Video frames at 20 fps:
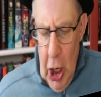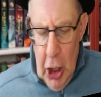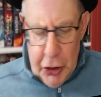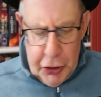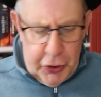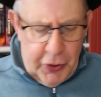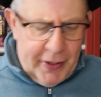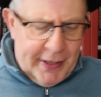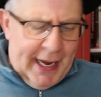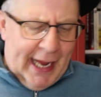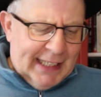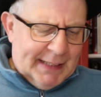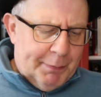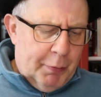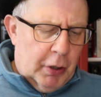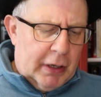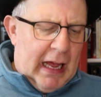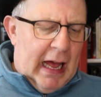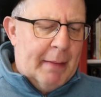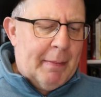So the next
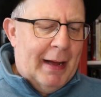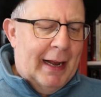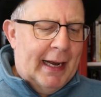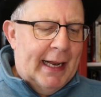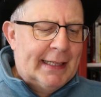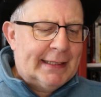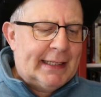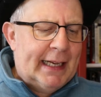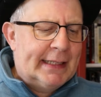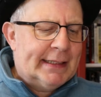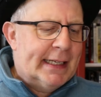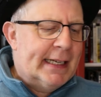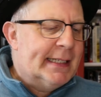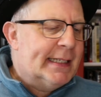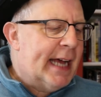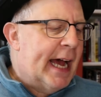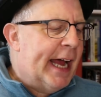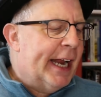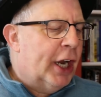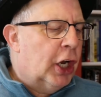book on my list is
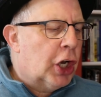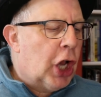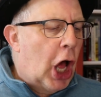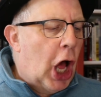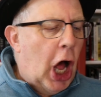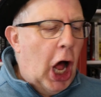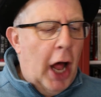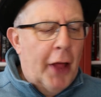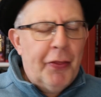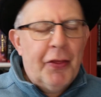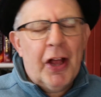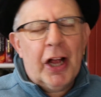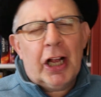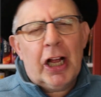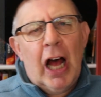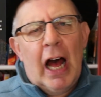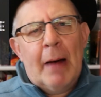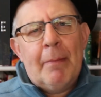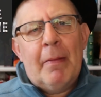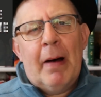entitled On the
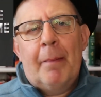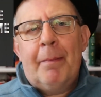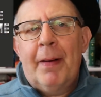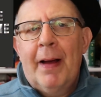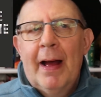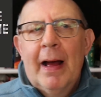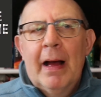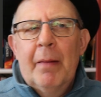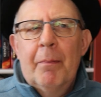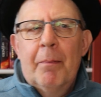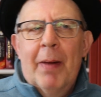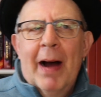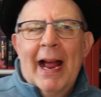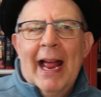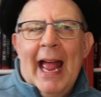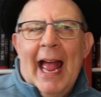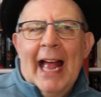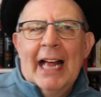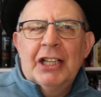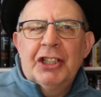Come Up by
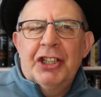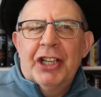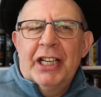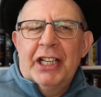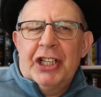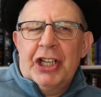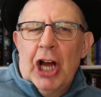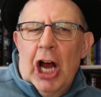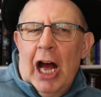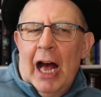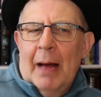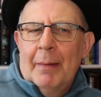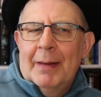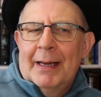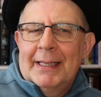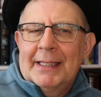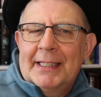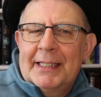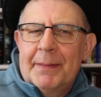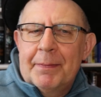Angie
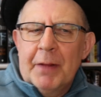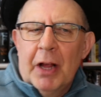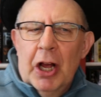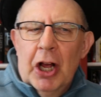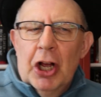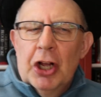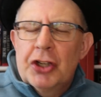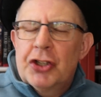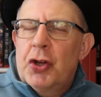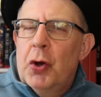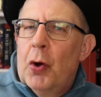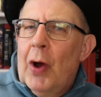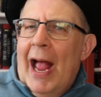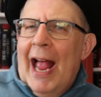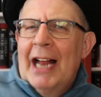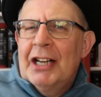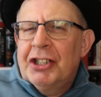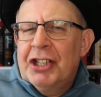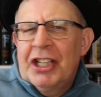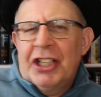Thomas. So
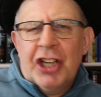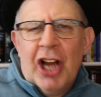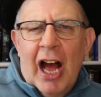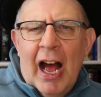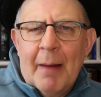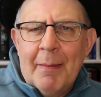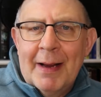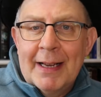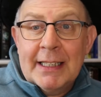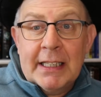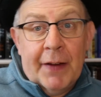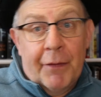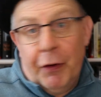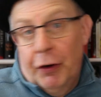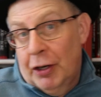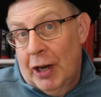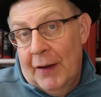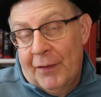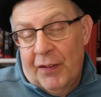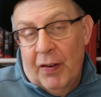Angie Thomas, if
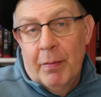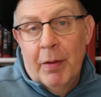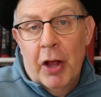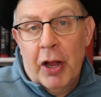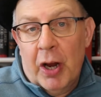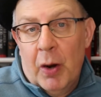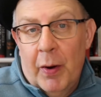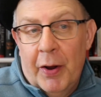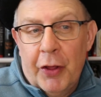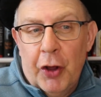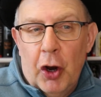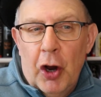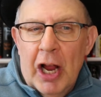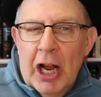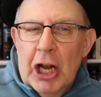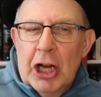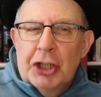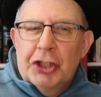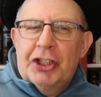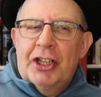you're not familiar with her,
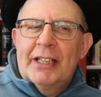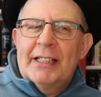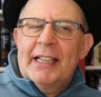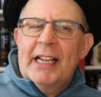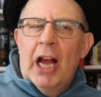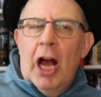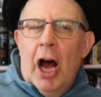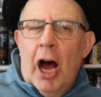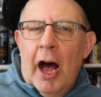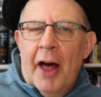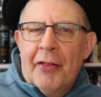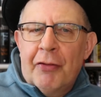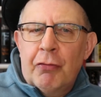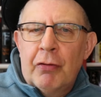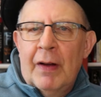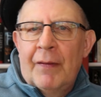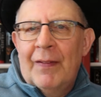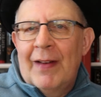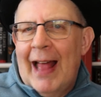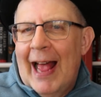she's the
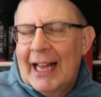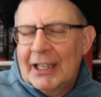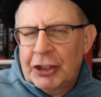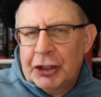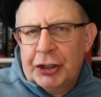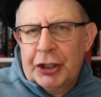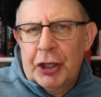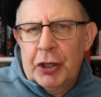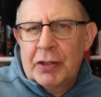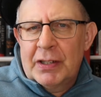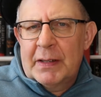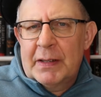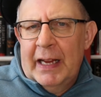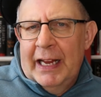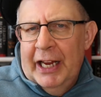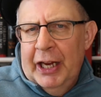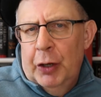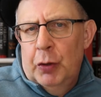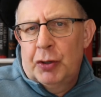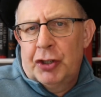author of last year's
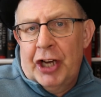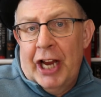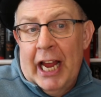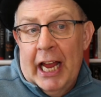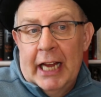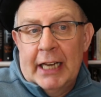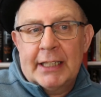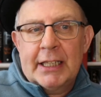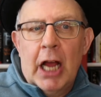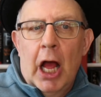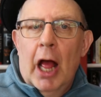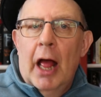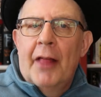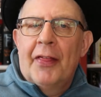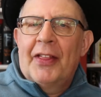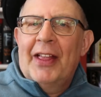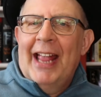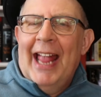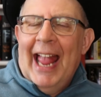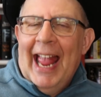huge hit,
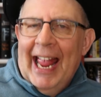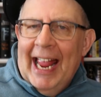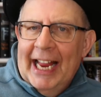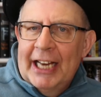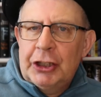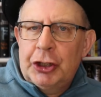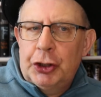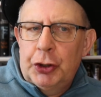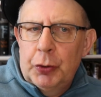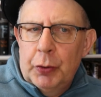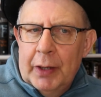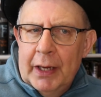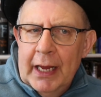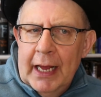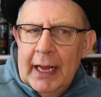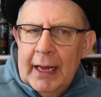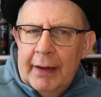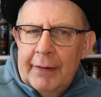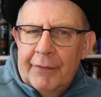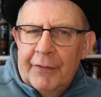The Hate U
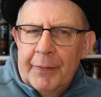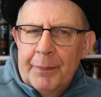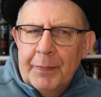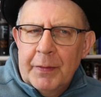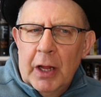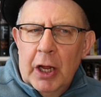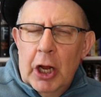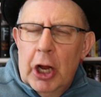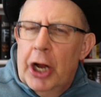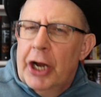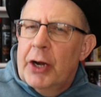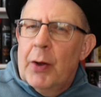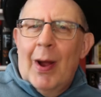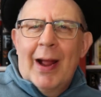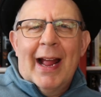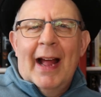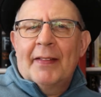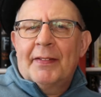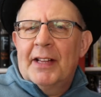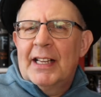Give. Now
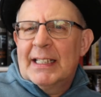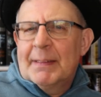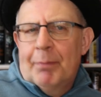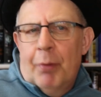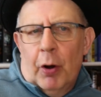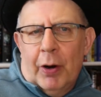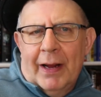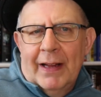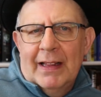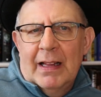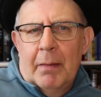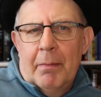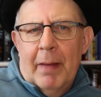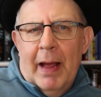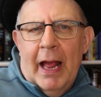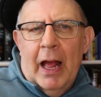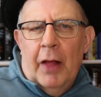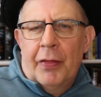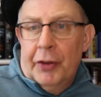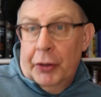I got this book in the
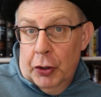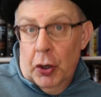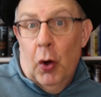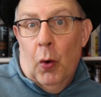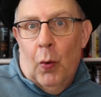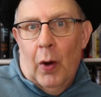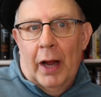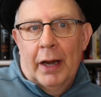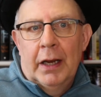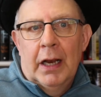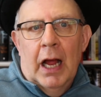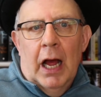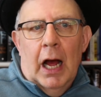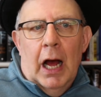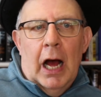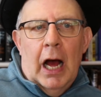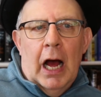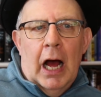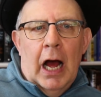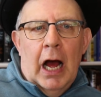mail, the new one,
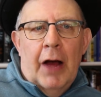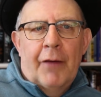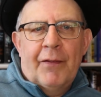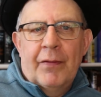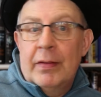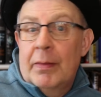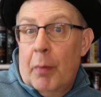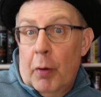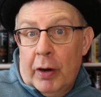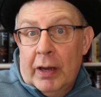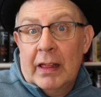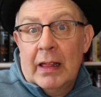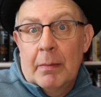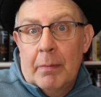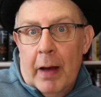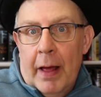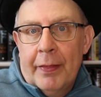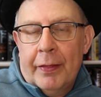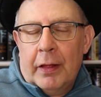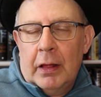from the Book of the
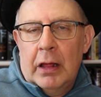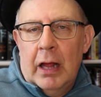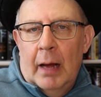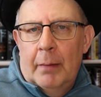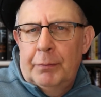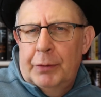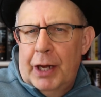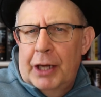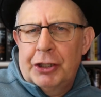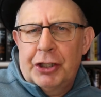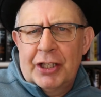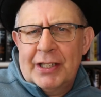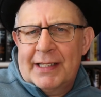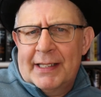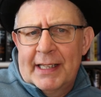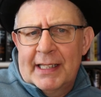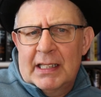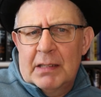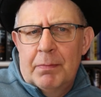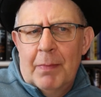Month Club just
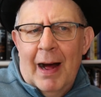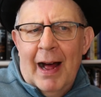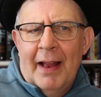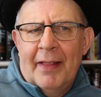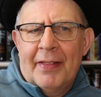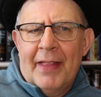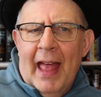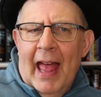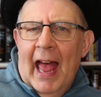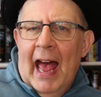this month,